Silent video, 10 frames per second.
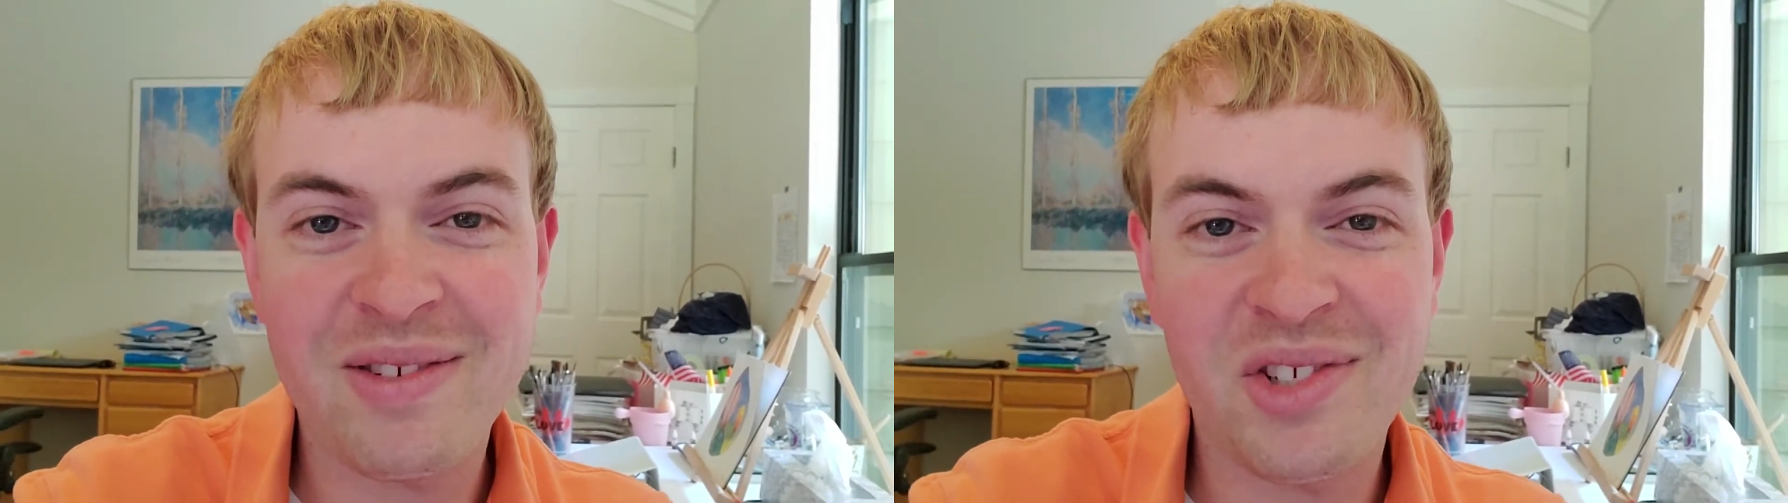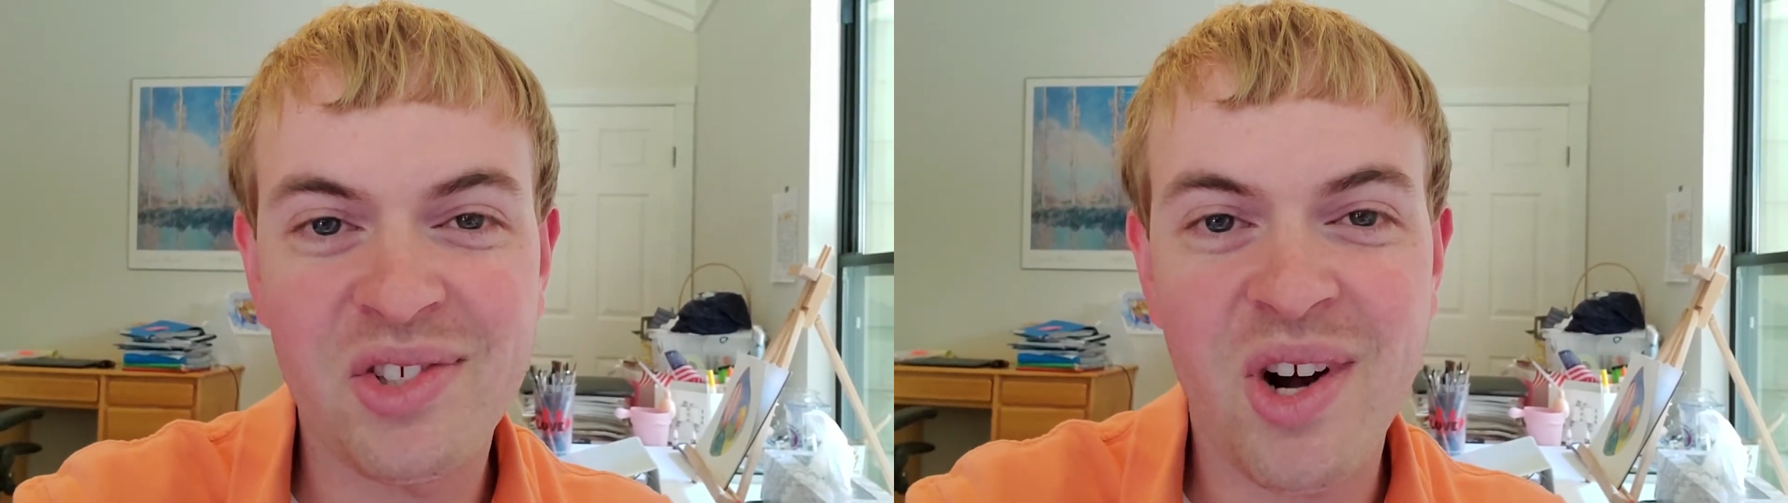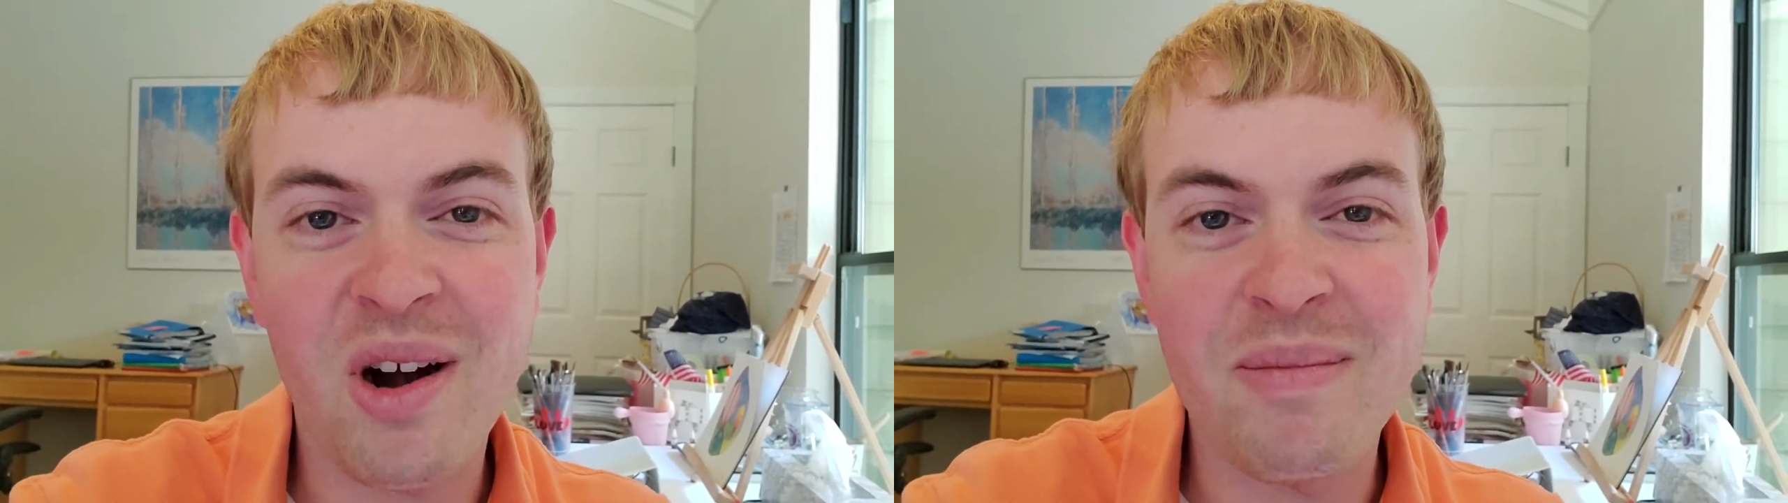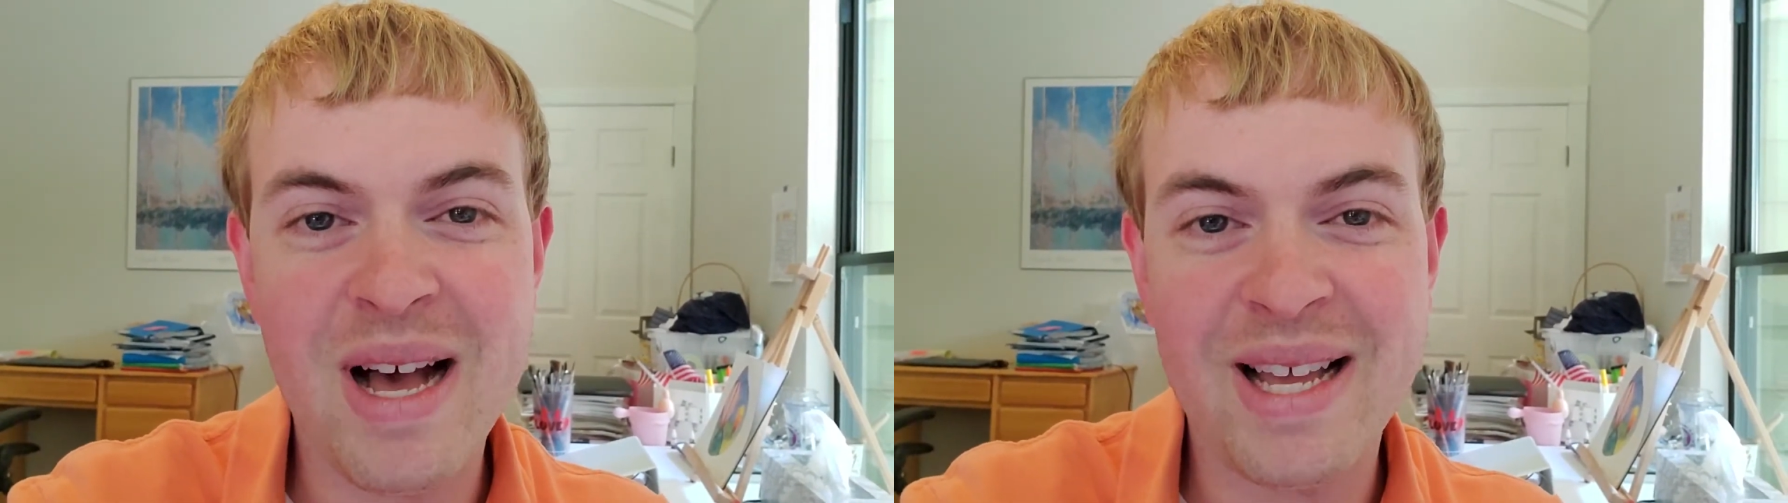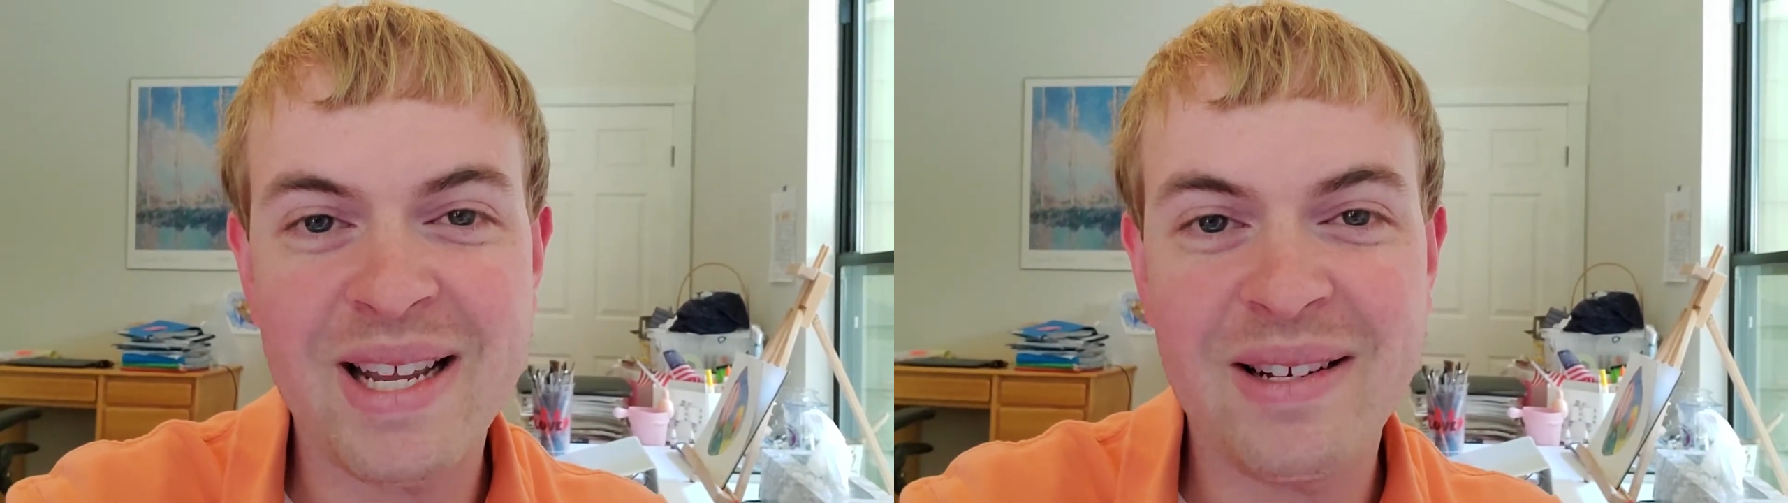to start
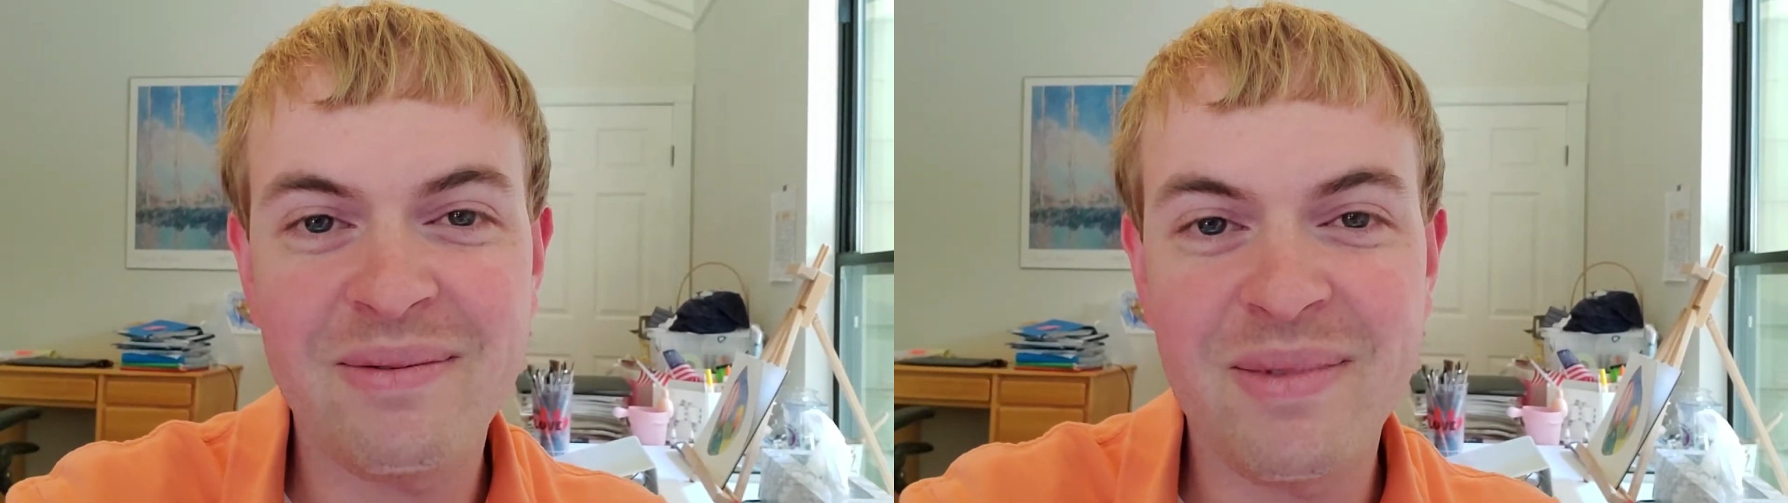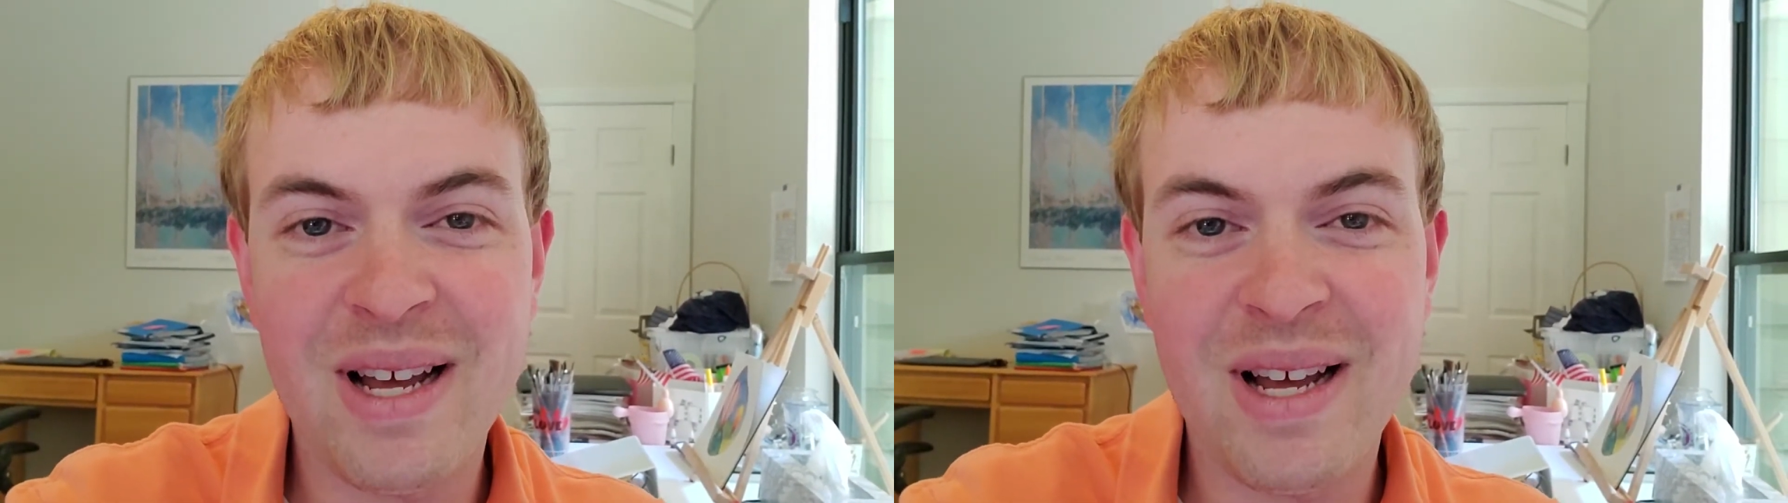mining,